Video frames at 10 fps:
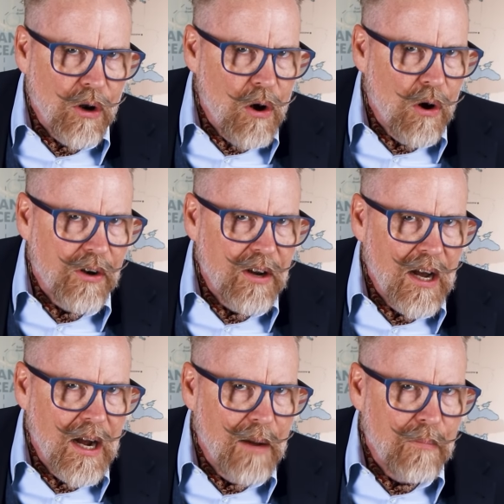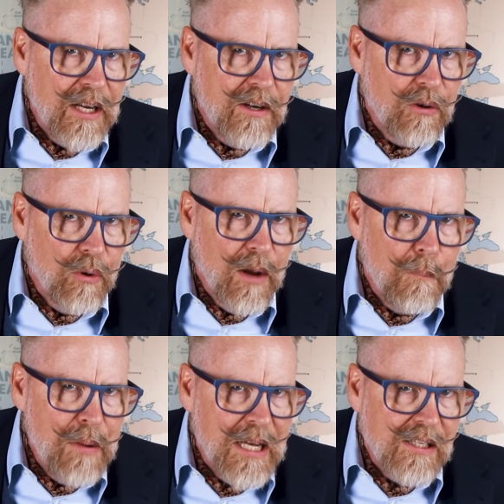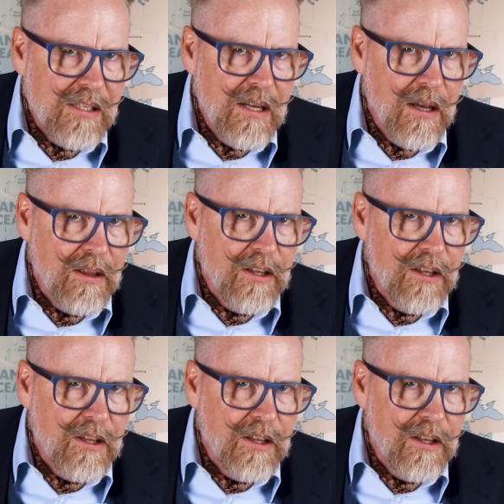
long time into an abyss.